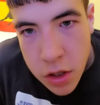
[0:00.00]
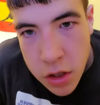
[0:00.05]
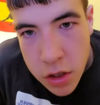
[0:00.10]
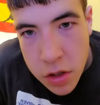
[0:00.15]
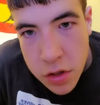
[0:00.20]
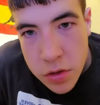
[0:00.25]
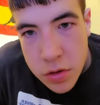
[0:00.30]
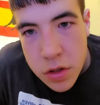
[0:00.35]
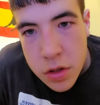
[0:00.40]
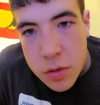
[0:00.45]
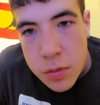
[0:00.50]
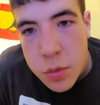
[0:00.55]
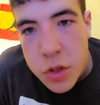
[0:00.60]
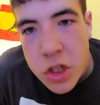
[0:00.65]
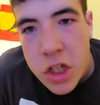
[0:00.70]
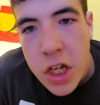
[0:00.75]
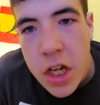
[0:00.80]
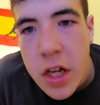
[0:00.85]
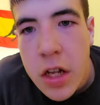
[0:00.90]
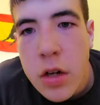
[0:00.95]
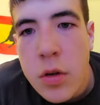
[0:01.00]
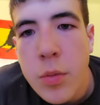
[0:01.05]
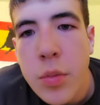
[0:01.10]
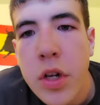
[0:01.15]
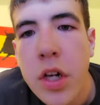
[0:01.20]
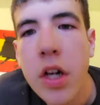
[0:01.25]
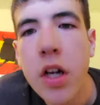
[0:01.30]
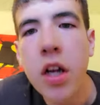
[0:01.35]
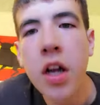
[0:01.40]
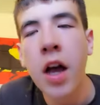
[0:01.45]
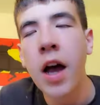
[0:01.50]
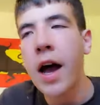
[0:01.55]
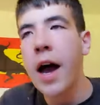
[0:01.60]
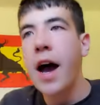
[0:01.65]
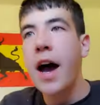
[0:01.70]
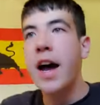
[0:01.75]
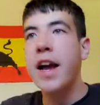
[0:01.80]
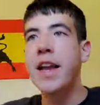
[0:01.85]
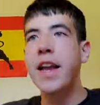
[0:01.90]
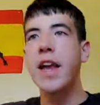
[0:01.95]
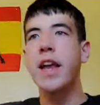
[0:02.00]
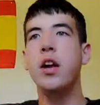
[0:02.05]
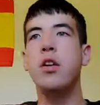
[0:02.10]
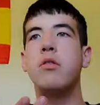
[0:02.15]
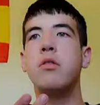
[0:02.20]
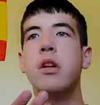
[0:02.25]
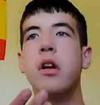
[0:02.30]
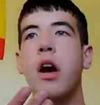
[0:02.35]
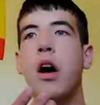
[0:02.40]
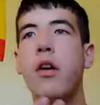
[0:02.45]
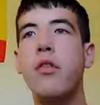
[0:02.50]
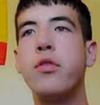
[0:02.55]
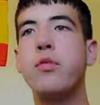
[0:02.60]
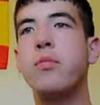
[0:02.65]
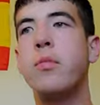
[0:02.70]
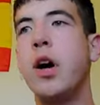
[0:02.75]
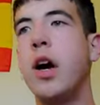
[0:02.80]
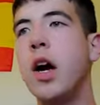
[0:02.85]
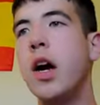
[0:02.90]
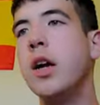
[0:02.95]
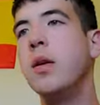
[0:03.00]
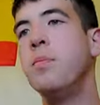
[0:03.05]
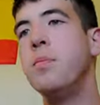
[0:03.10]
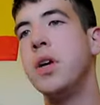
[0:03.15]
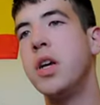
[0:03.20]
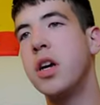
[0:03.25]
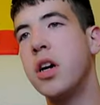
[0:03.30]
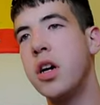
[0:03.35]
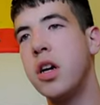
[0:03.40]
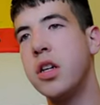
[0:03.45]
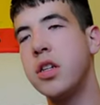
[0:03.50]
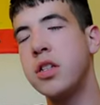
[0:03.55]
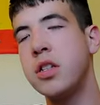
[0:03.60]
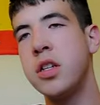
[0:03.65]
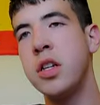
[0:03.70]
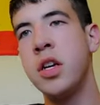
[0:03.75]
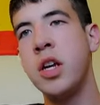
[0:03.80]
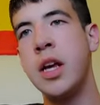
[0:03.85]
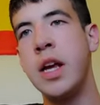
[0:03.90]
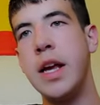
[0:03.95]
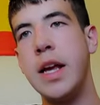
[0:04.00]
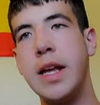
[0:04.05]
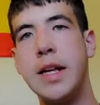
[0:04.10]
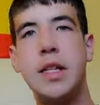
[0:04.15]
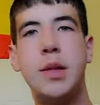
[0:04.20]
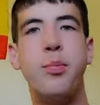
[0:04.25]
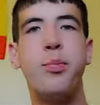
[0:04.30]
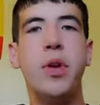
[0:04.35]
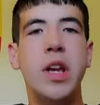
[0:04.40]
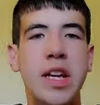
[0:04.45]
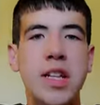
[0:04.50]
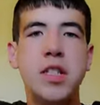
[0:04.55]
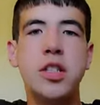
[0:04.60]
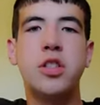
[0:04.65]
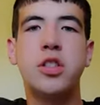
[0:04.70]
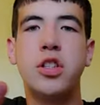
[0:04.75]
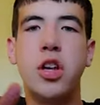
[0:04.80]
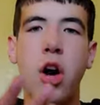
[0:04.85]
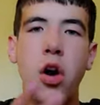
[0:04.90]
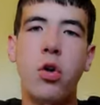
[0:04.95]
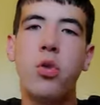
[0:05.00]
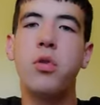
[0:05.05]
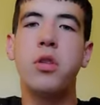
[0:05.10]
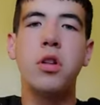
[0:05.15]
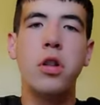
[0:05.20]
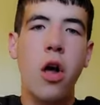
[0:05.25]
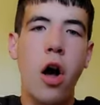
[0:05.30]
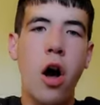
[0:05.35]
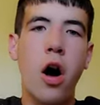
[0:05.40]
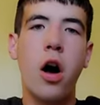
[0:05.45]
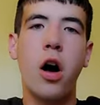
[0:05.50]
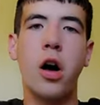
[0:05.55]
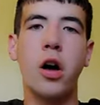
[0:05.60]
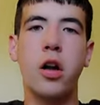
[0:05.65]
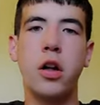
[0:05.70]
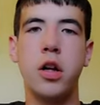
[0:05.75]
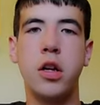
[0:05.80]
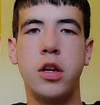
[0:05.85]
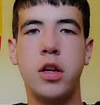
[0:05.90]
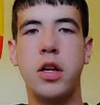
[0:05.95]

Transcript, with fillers: YouTube channel, but I can't recover mine because it's been so long.